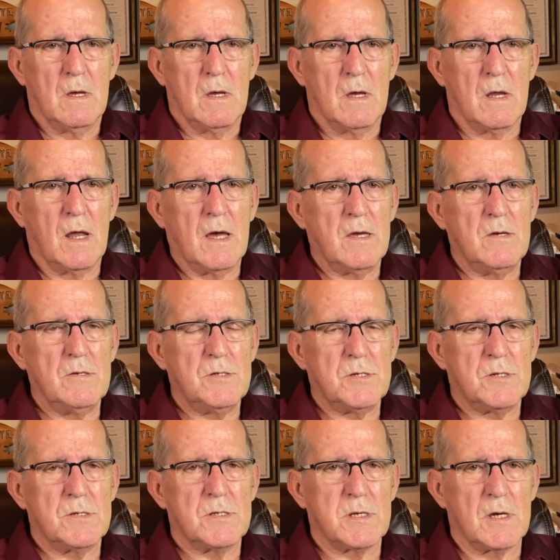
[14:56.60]
And I used
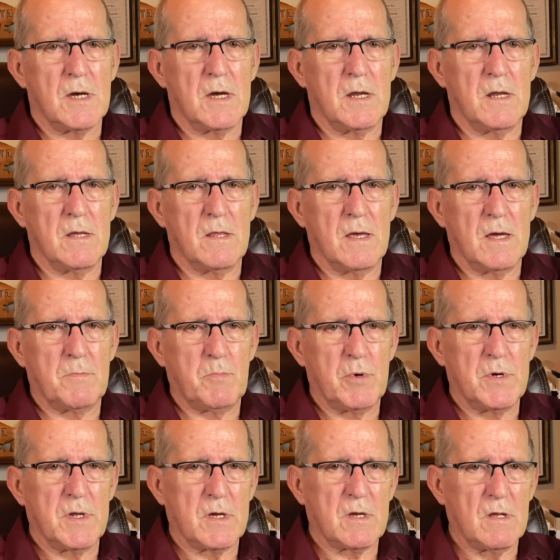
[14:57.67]
to sign in that
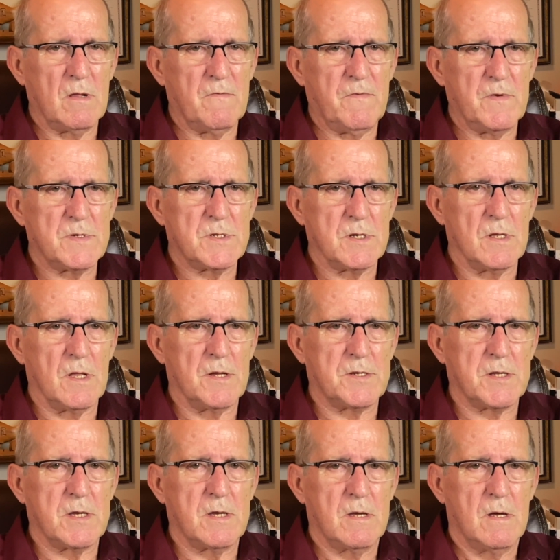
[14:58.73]
particular
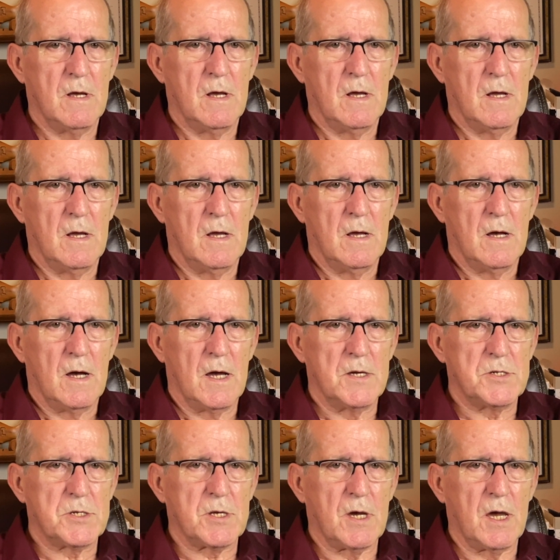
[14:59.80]
facility, I
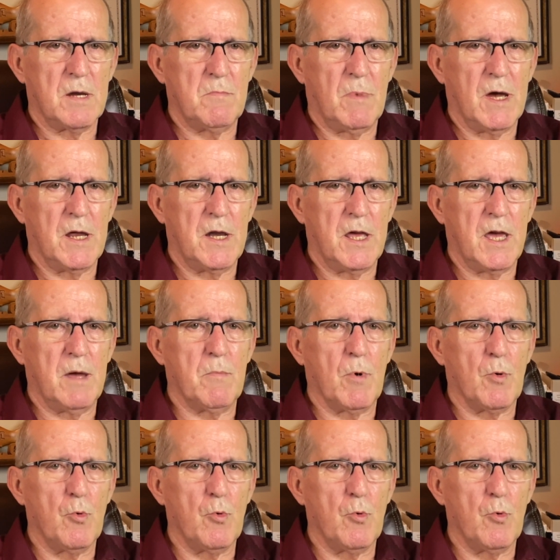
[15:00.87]
signed my name